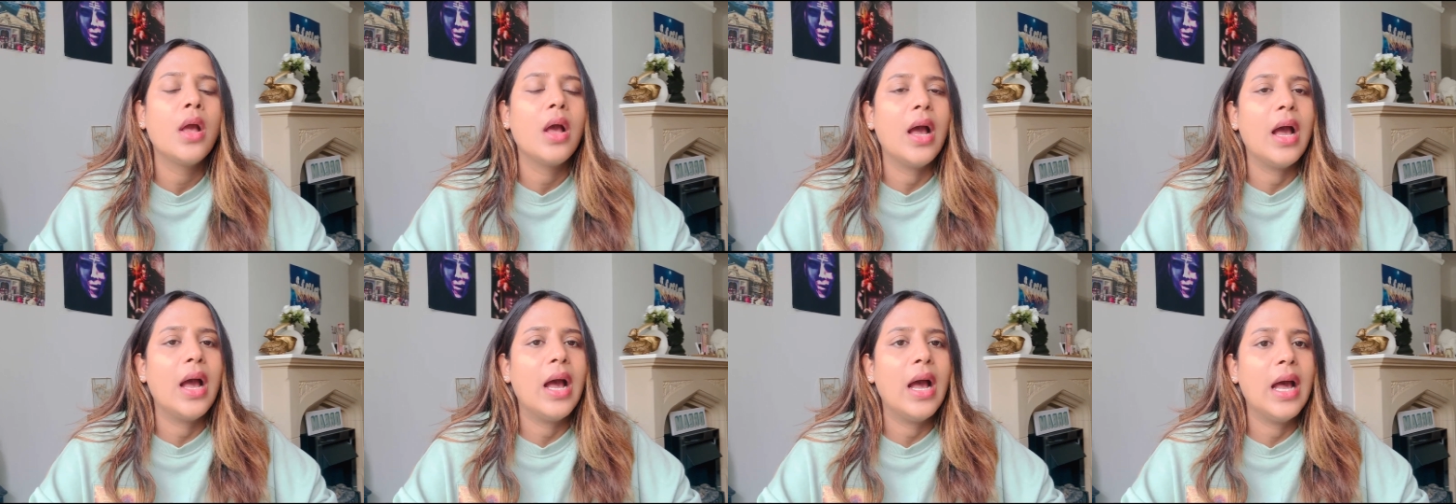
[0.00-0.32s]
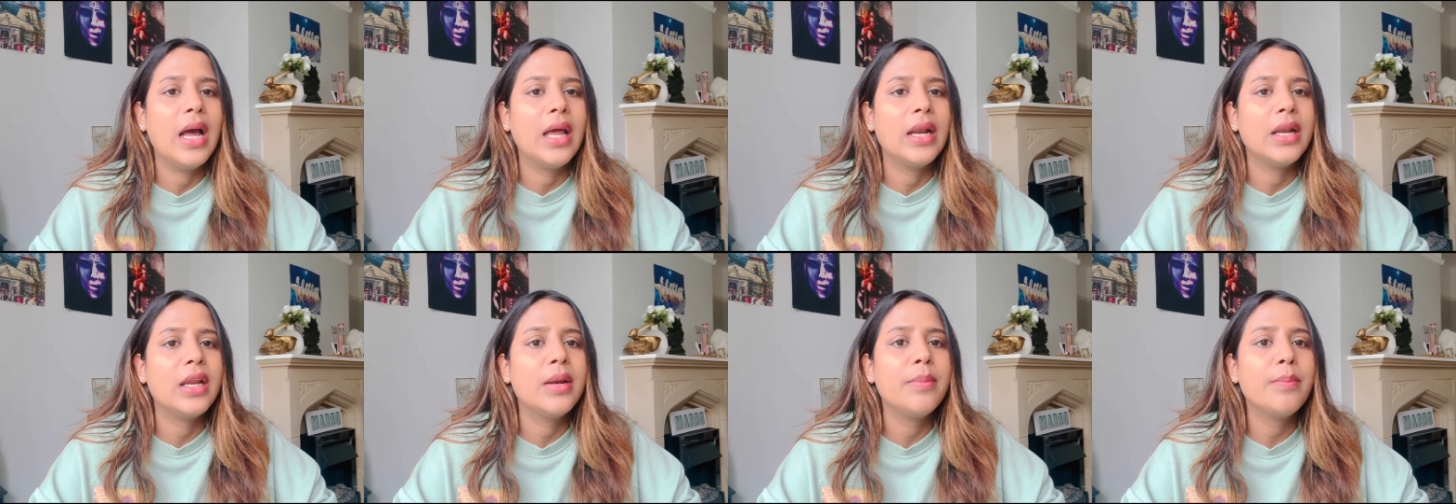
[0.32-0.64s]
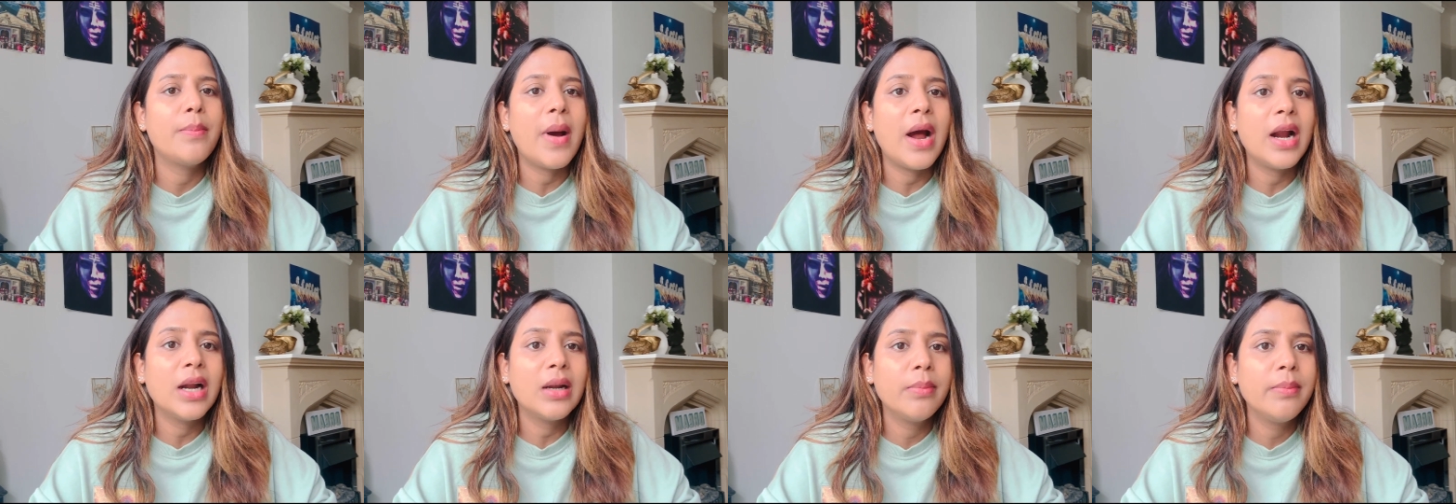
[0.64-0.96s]
And
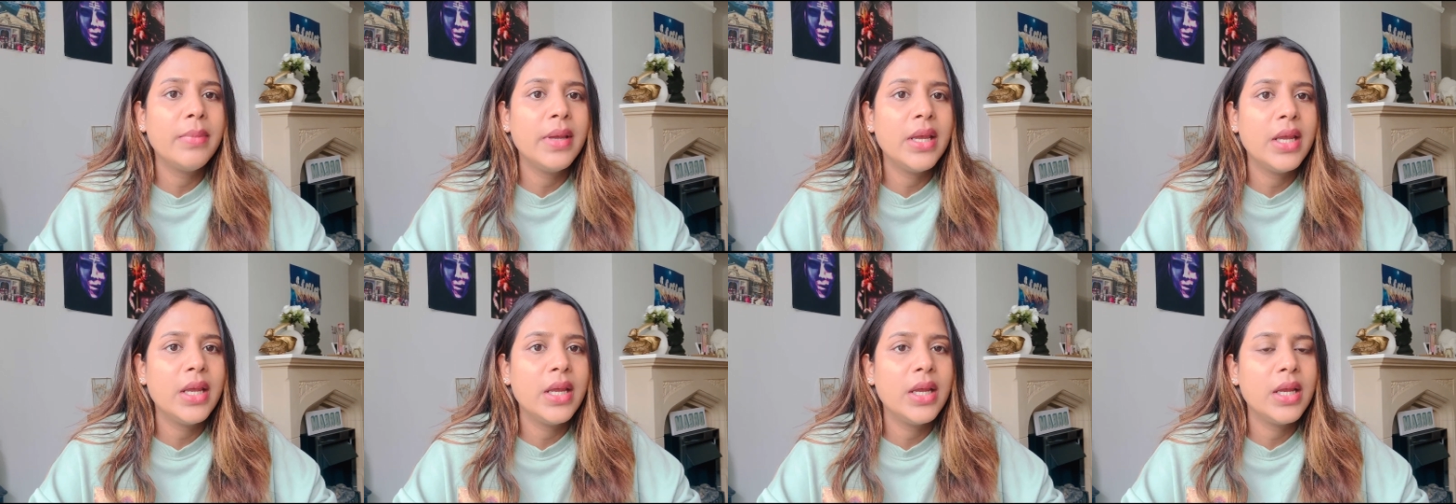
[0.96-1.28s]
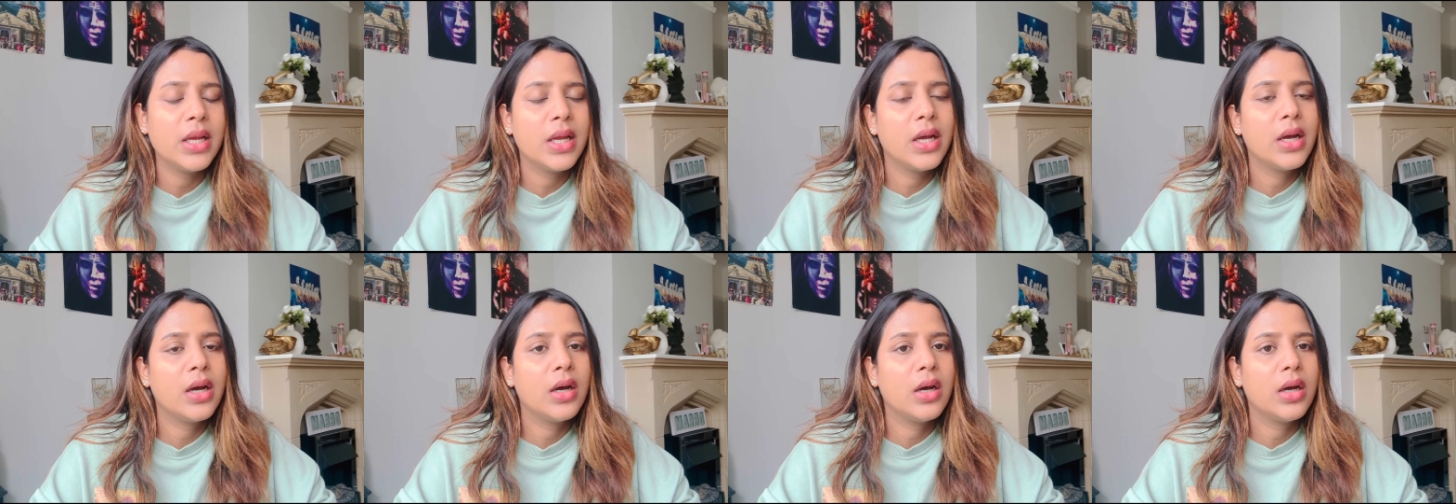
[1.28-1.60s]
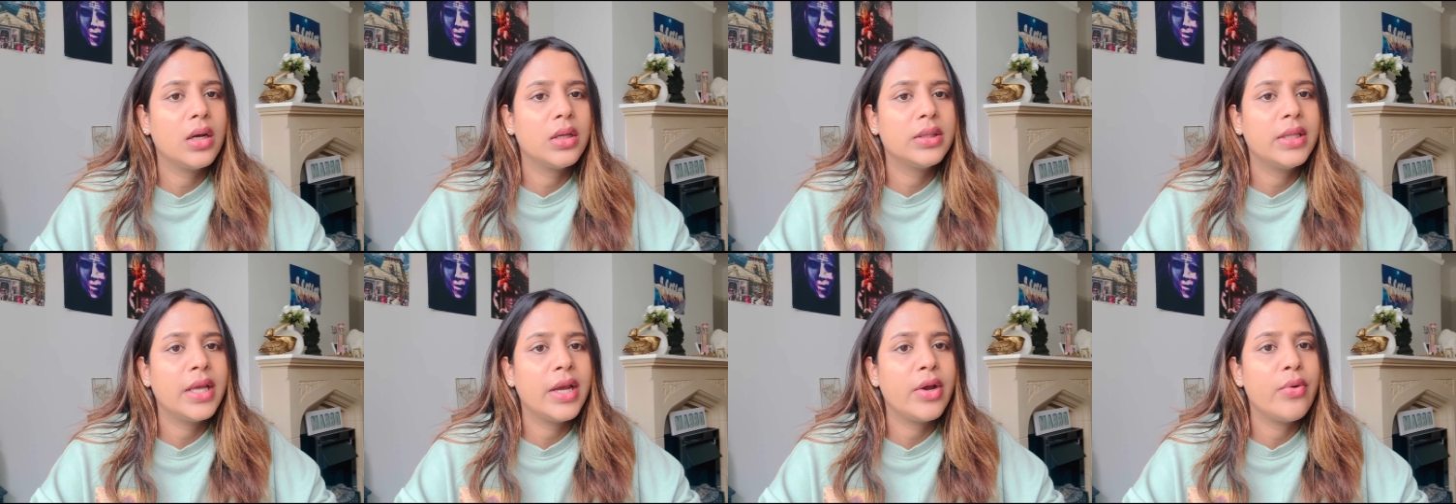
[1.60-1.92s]
in part B,
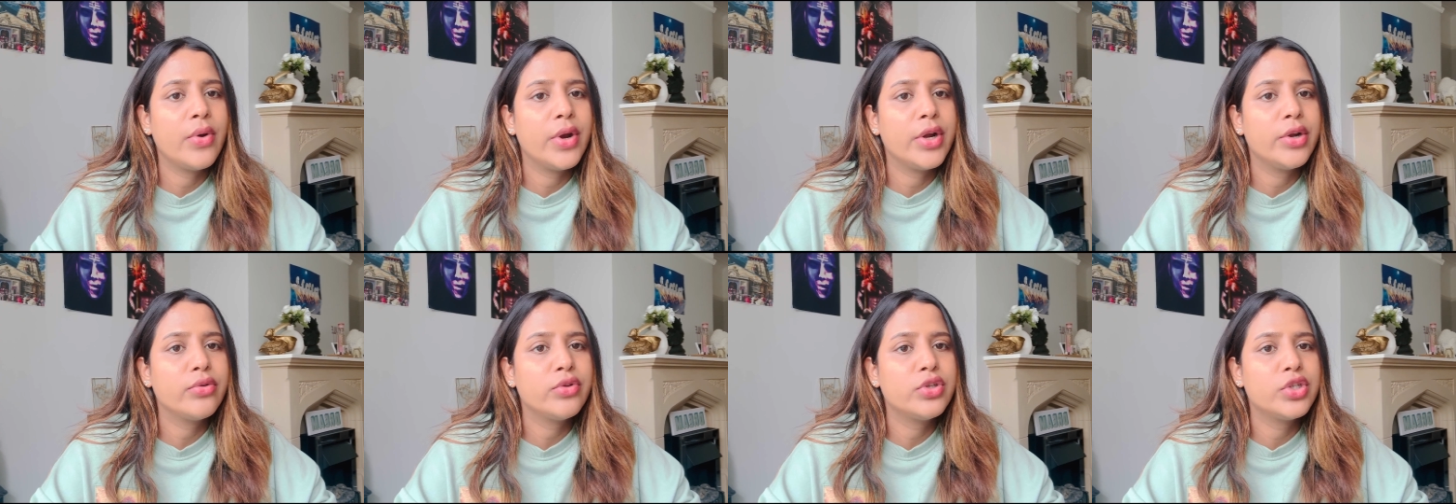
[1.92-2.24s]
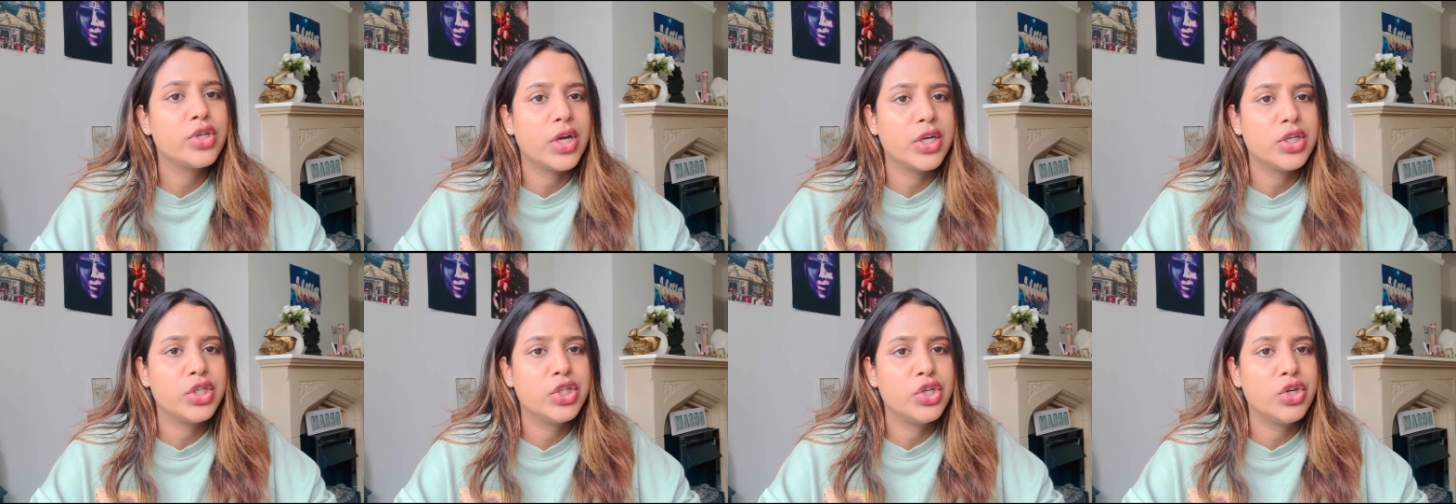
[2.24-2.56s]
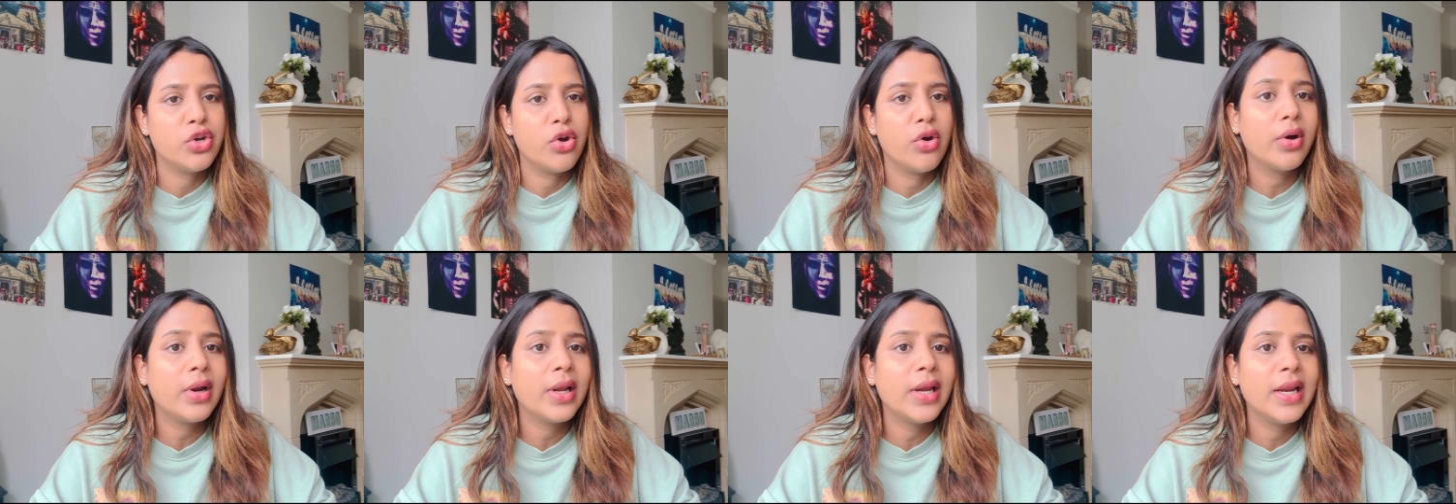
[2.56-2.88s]
they're going to judge
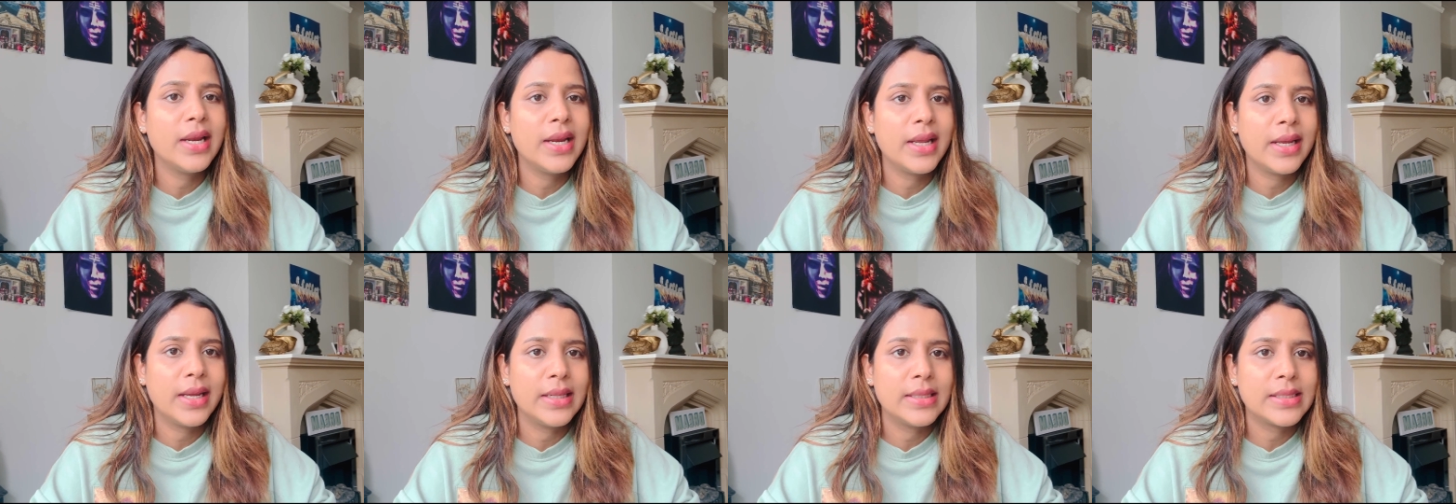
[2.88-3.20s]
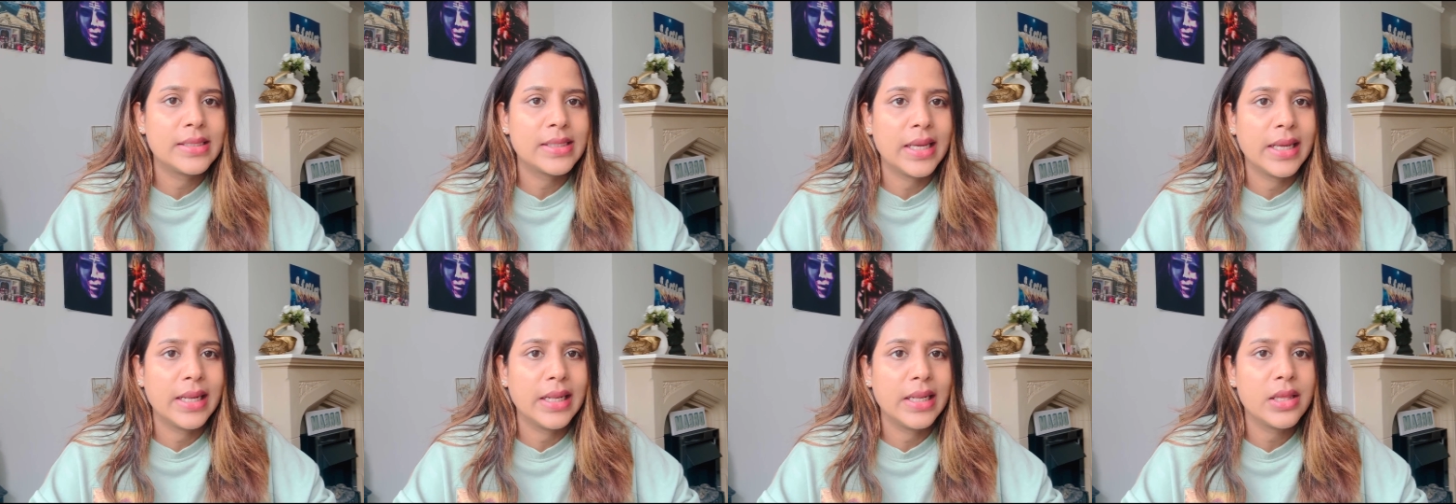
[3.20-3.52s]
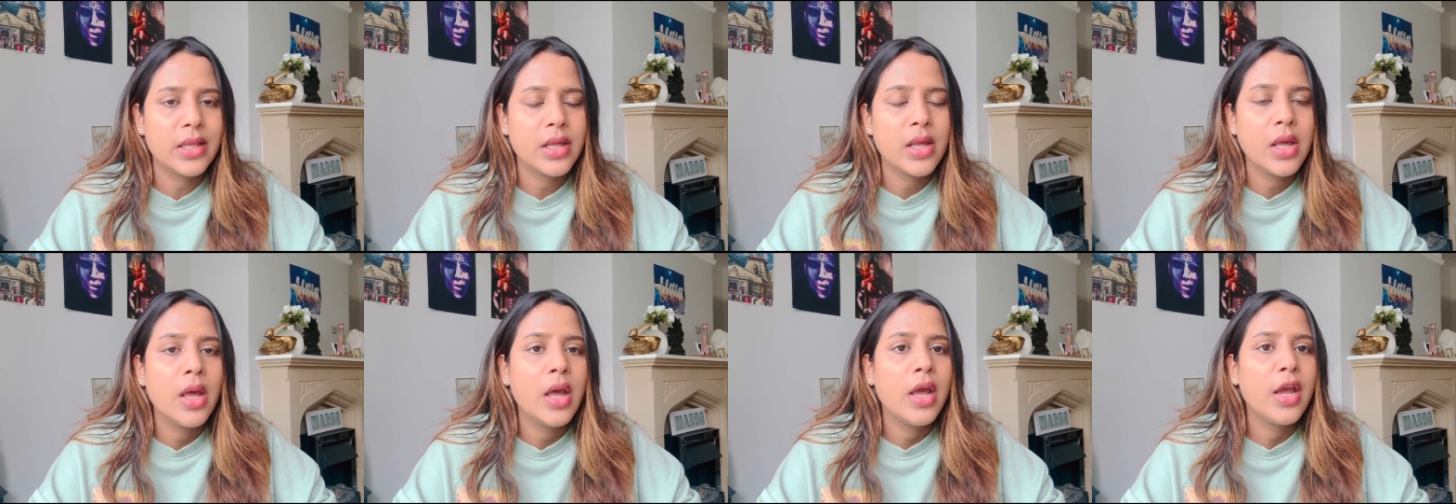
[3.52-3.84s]
your clinical skills.